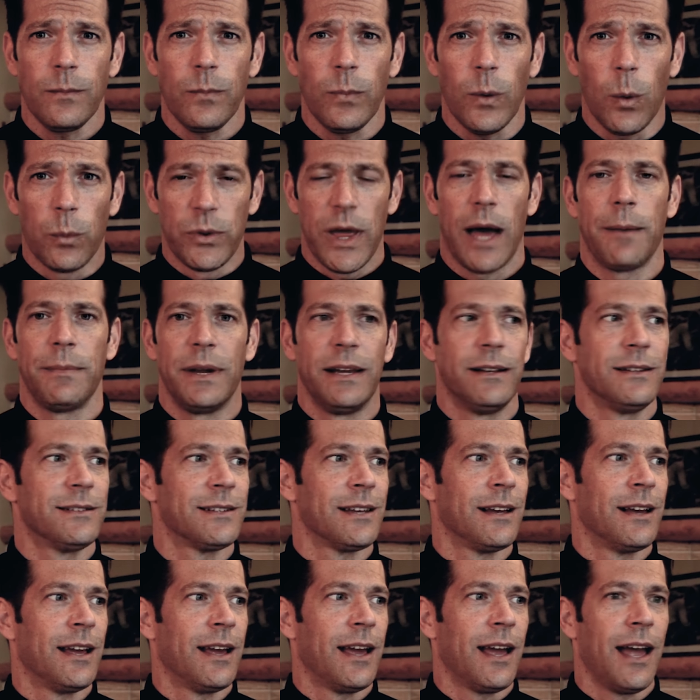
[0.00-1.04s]
Well, that means
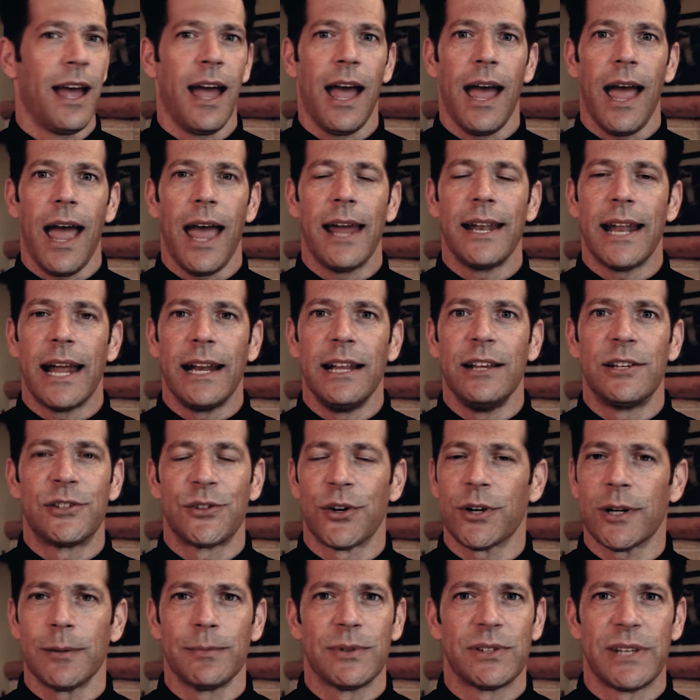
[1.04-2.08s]
in any
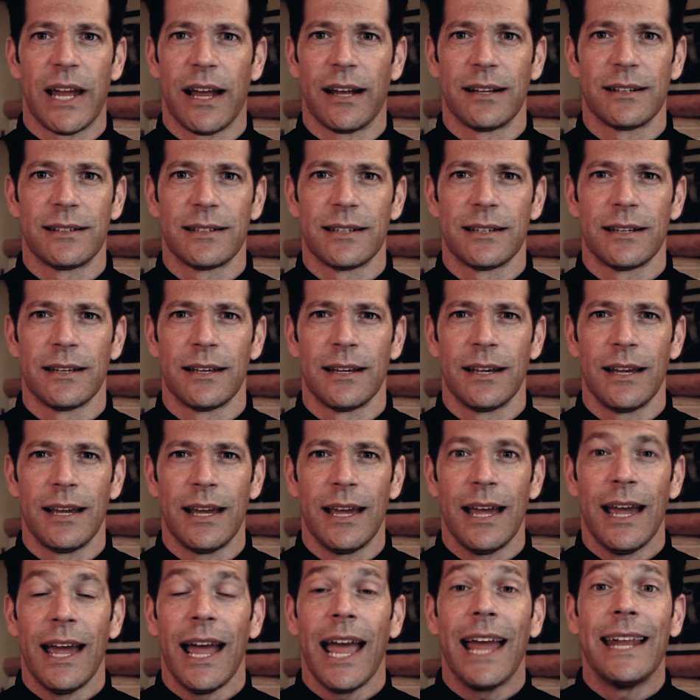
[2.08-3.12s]
circumstance,
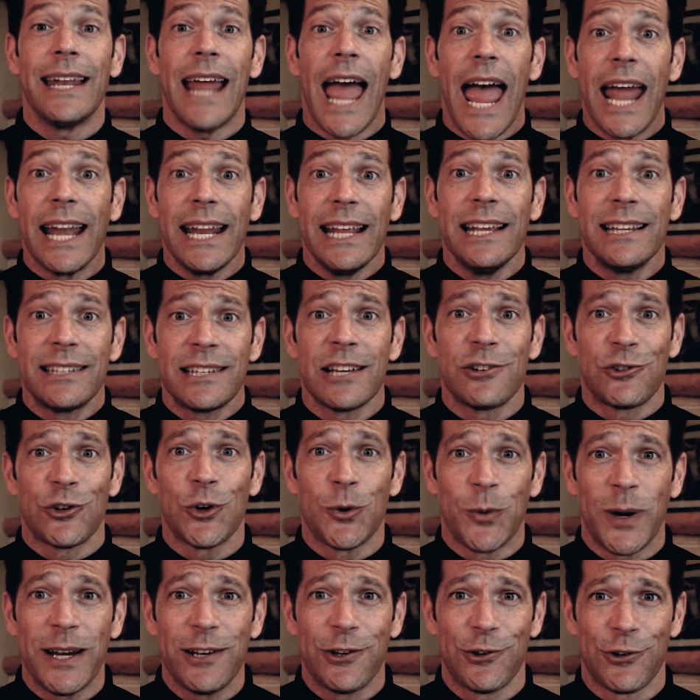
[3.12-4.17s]
in any
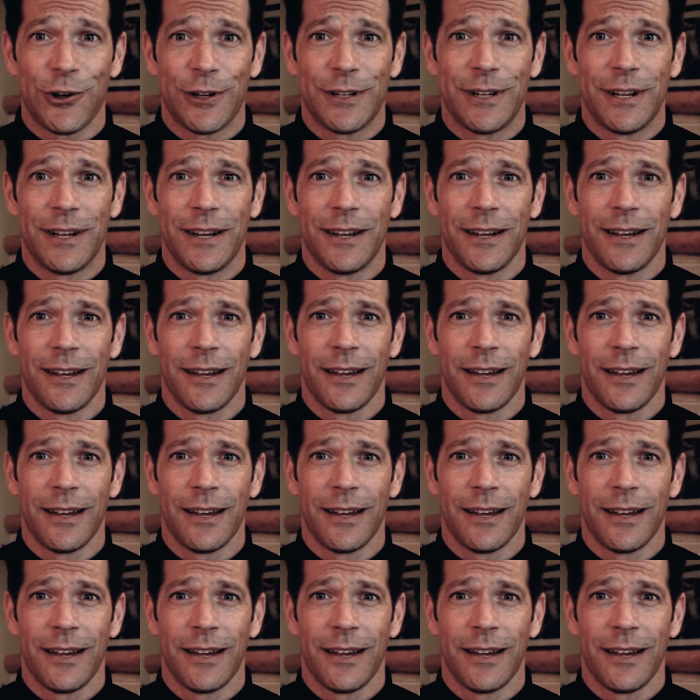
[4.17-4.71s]
situation,